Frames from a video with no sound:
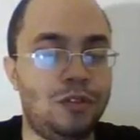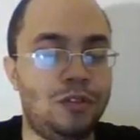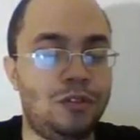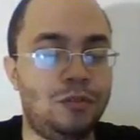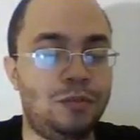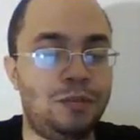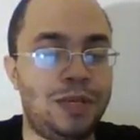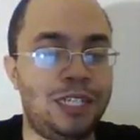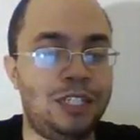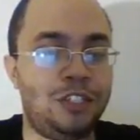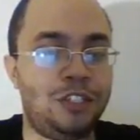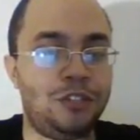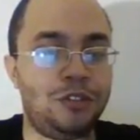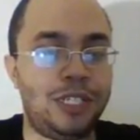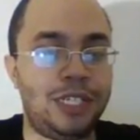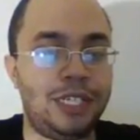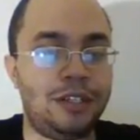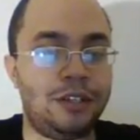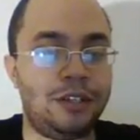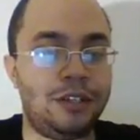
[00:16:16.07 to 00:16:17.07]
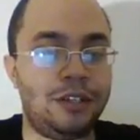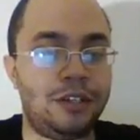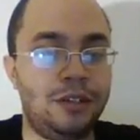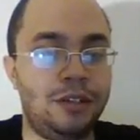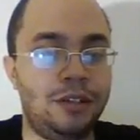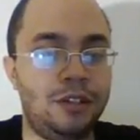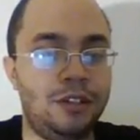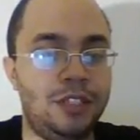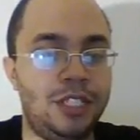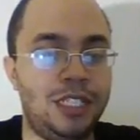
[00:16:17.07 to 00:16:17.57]
pincer here,
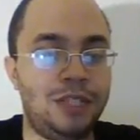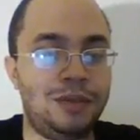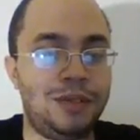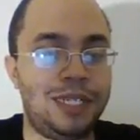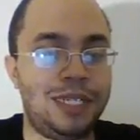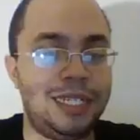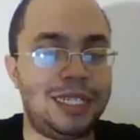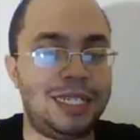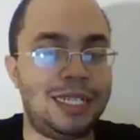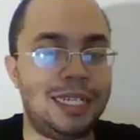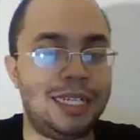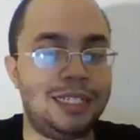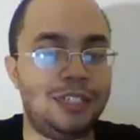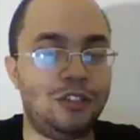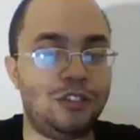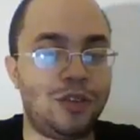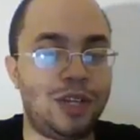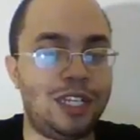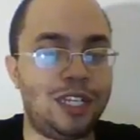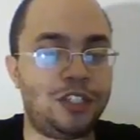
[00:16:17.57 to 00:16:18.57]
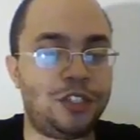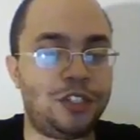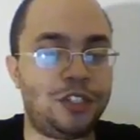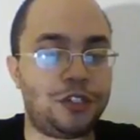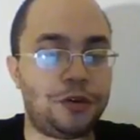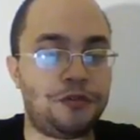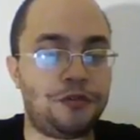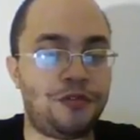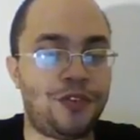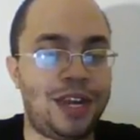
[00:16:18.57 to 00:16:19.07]
see what he does, and try to start a
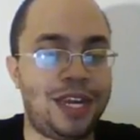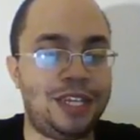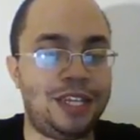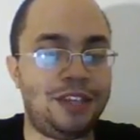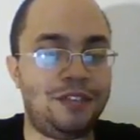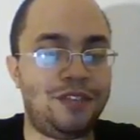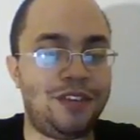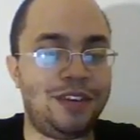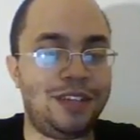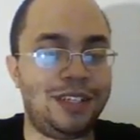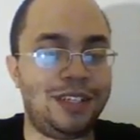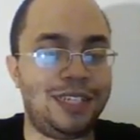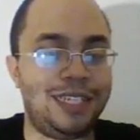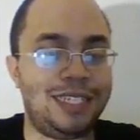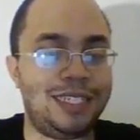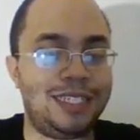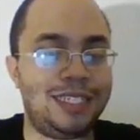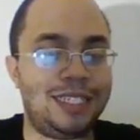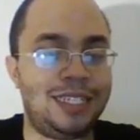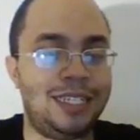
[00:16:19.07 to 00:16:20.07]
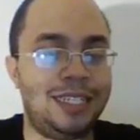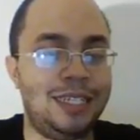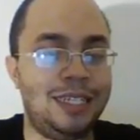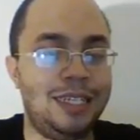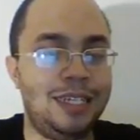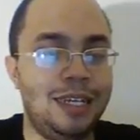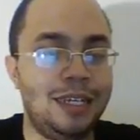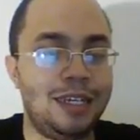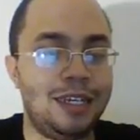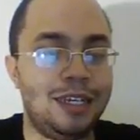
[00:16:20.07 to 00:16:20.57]
fight at the very least.
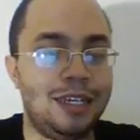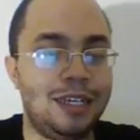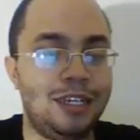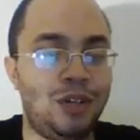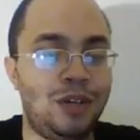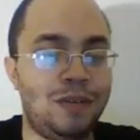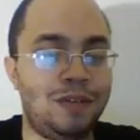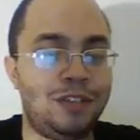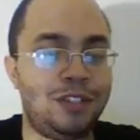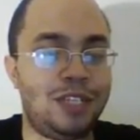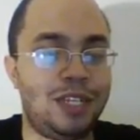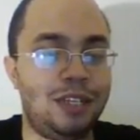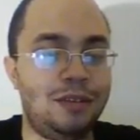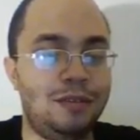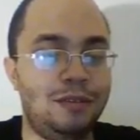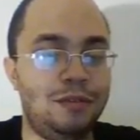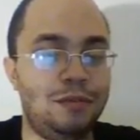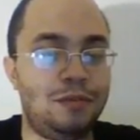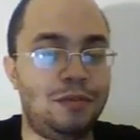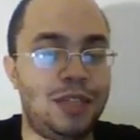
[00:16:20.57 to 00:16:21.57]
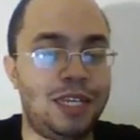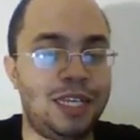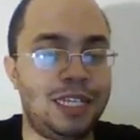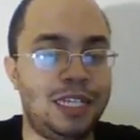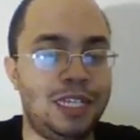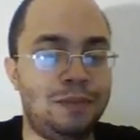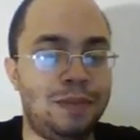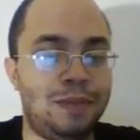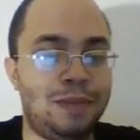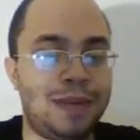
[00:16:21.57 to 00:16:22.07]
Because you have this thing at the
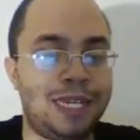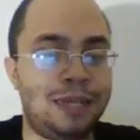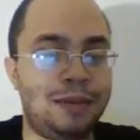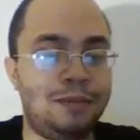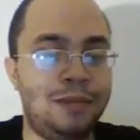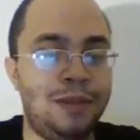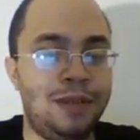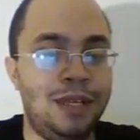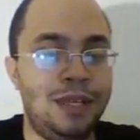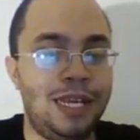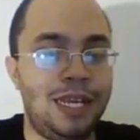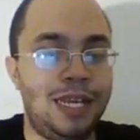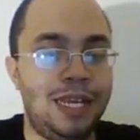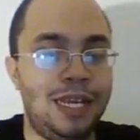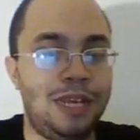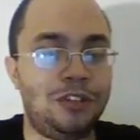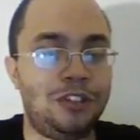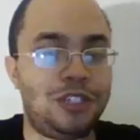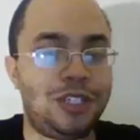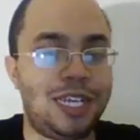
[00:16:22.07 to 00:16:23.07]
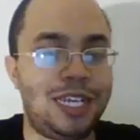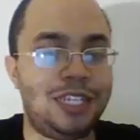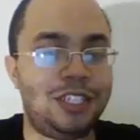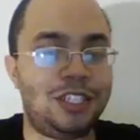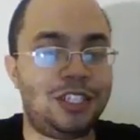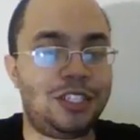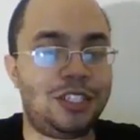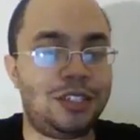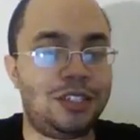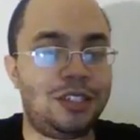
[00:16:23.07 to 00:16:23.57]
bottom, in which
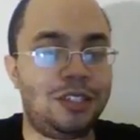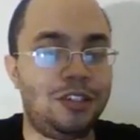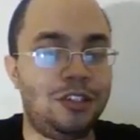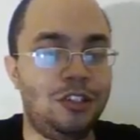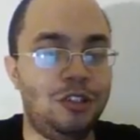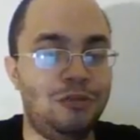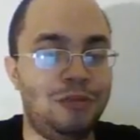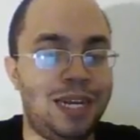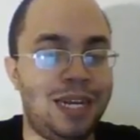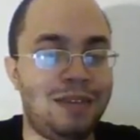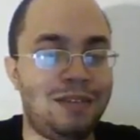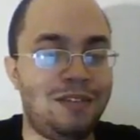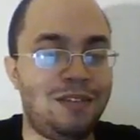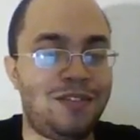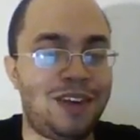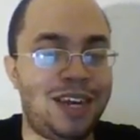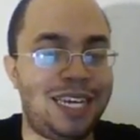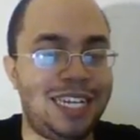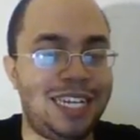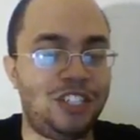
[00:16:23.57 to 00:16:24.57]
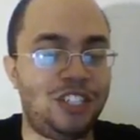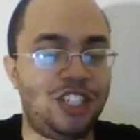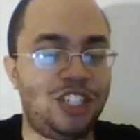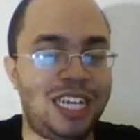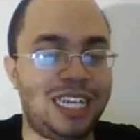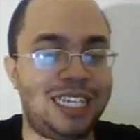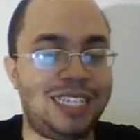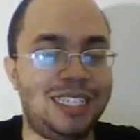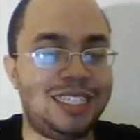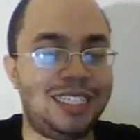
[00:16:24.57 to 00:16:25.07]
case you might have a fighting
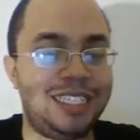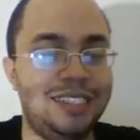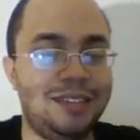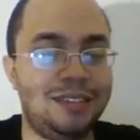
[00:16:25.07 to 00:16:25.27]
chance